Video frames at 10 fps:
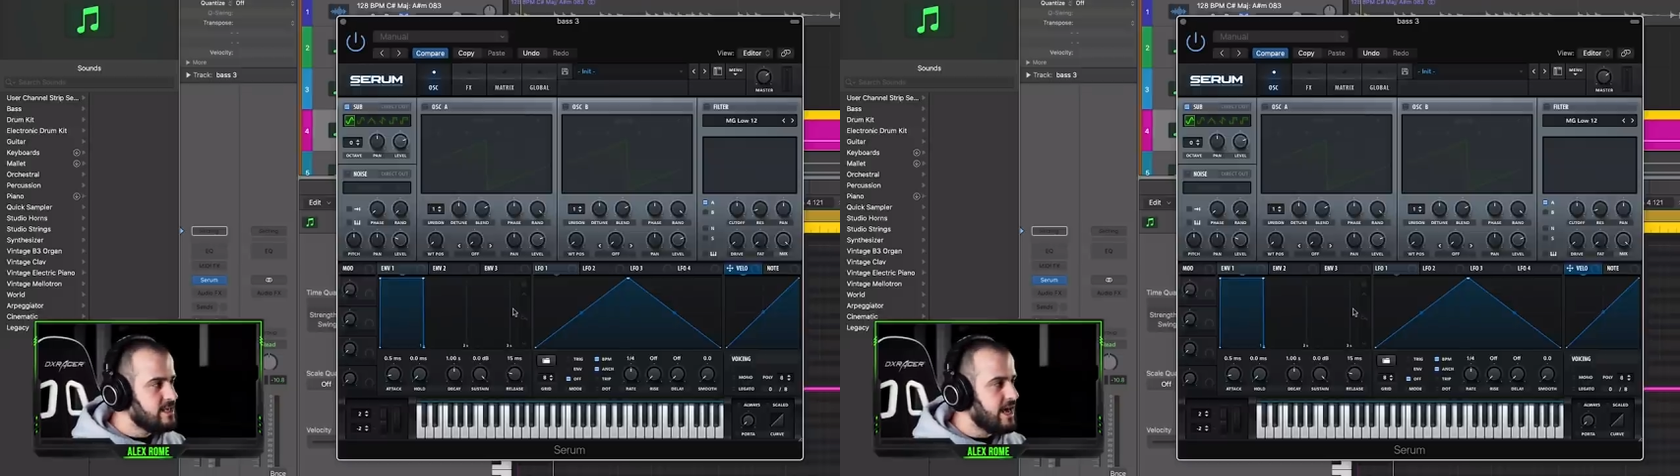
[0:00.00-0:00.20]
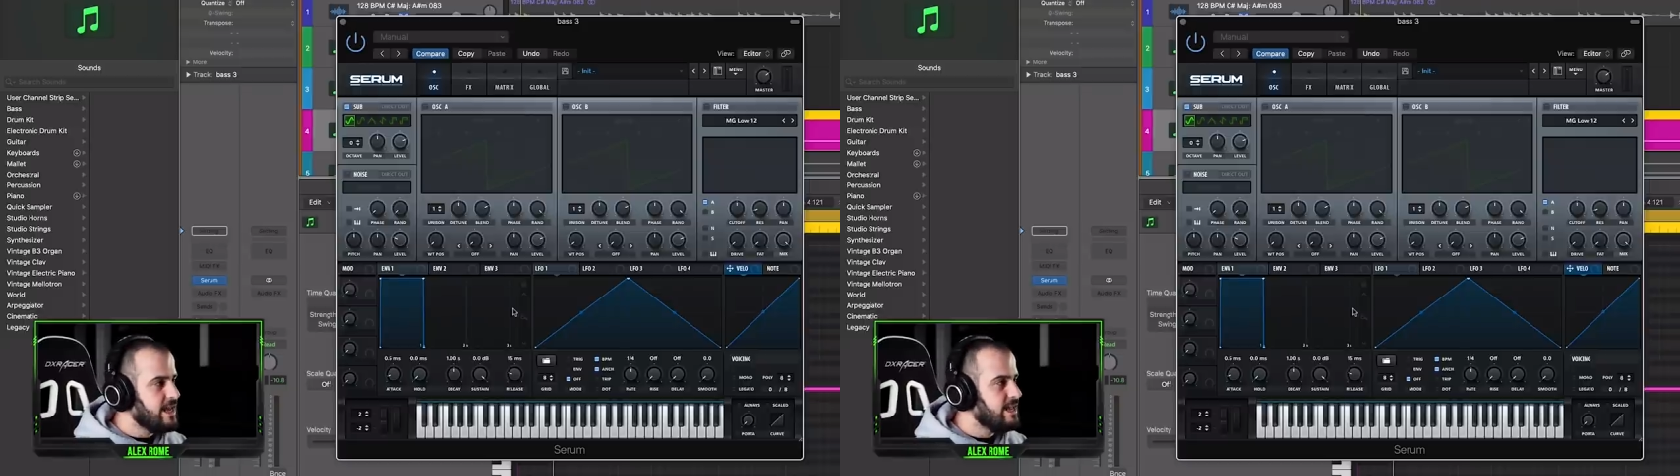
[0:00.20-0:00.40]

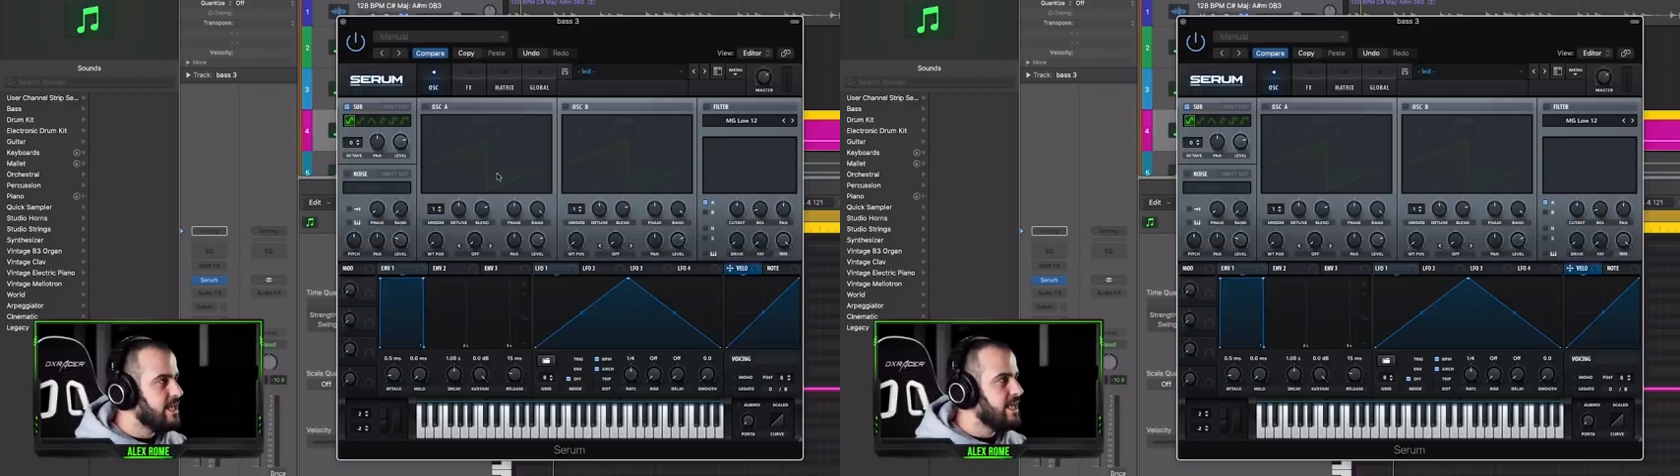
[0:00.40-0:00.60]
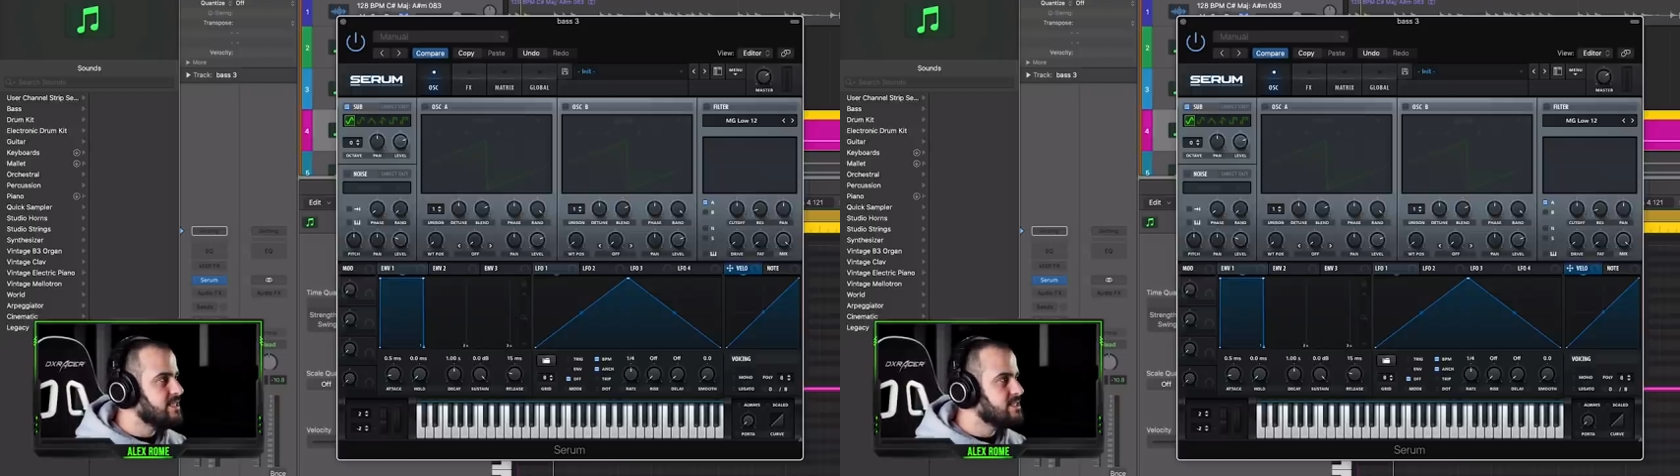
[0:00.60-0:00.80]
get
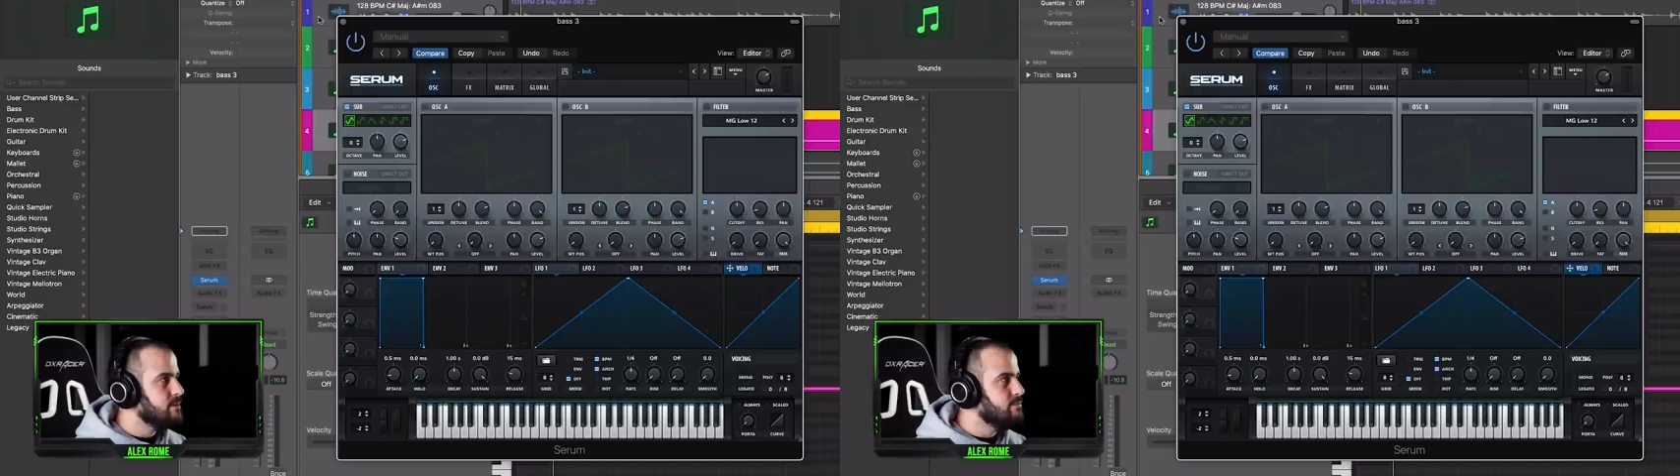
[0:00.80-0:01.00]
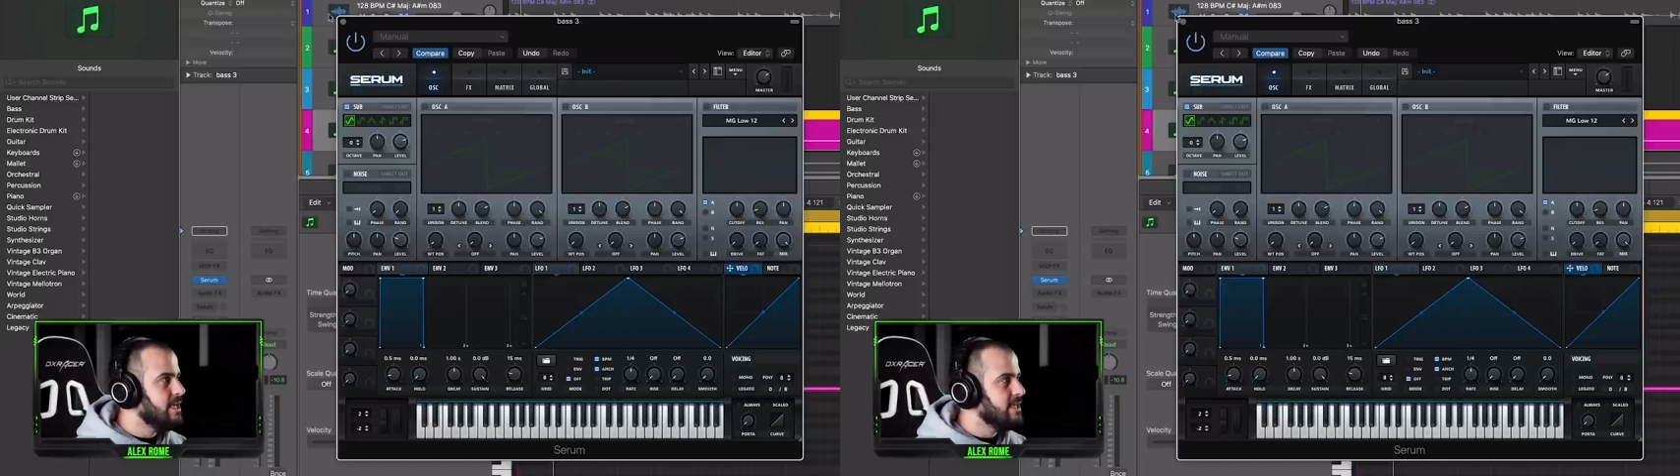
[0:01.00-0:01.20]
a
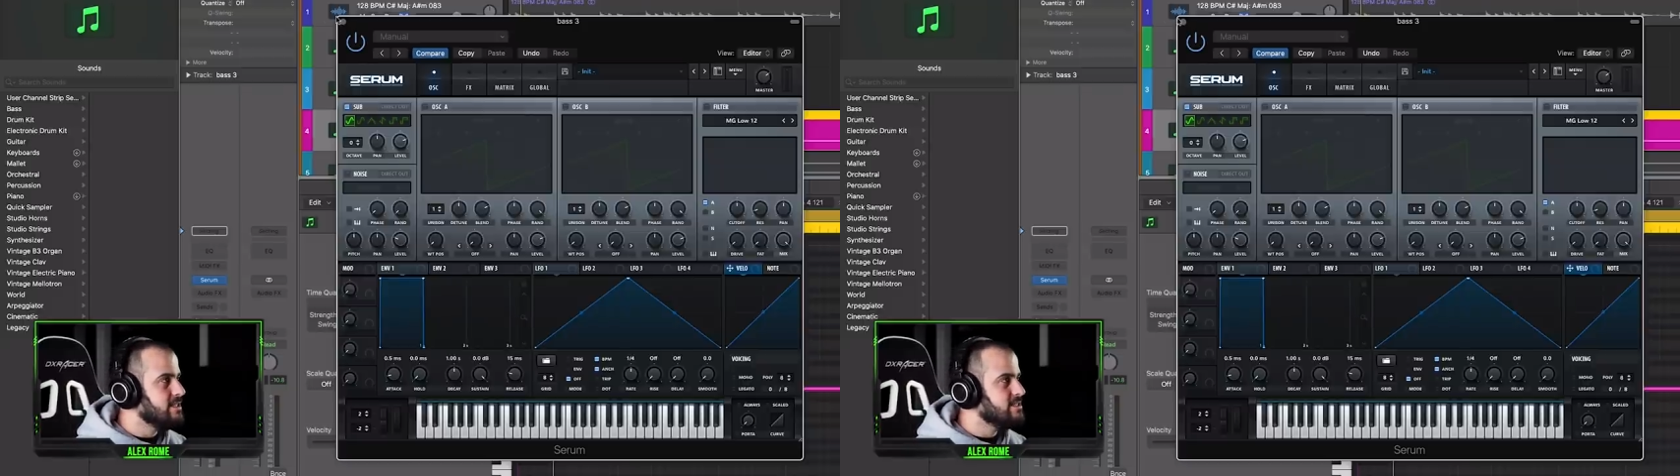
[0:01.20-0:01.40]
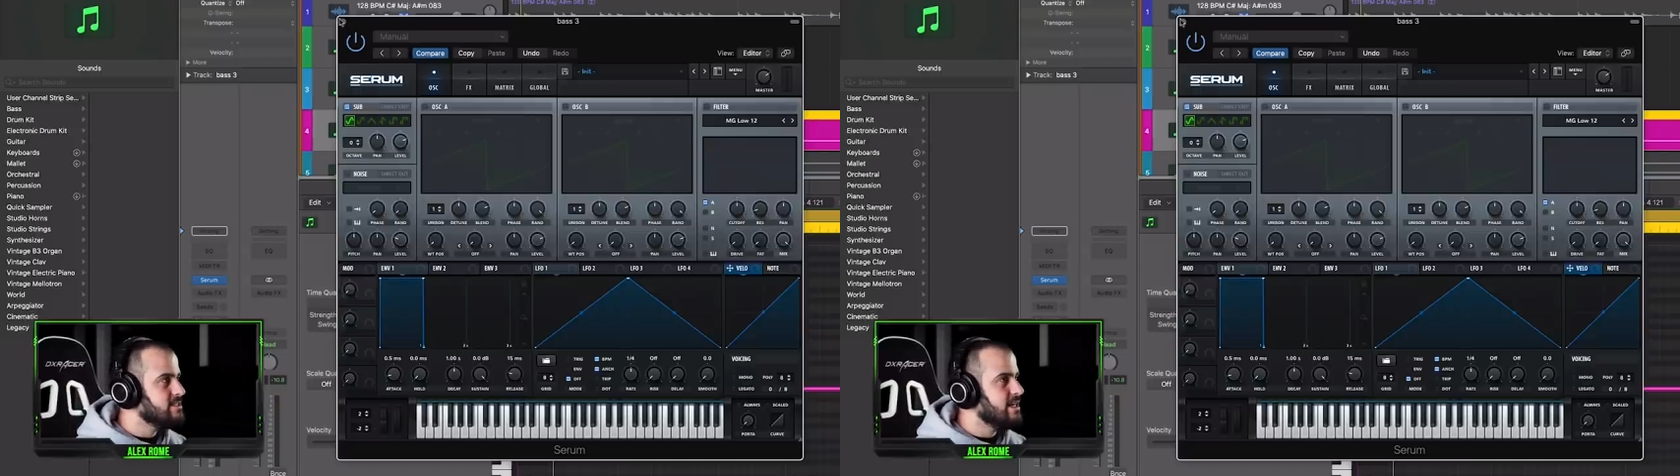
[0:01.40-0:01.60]
sub
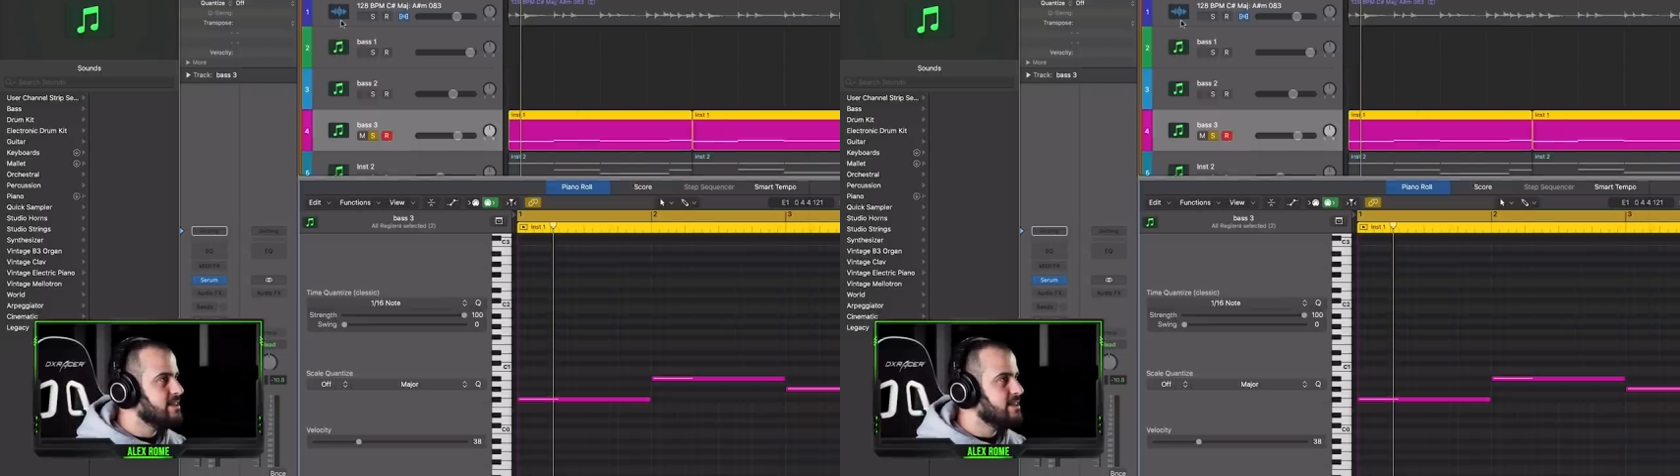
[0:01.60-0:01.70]
bass.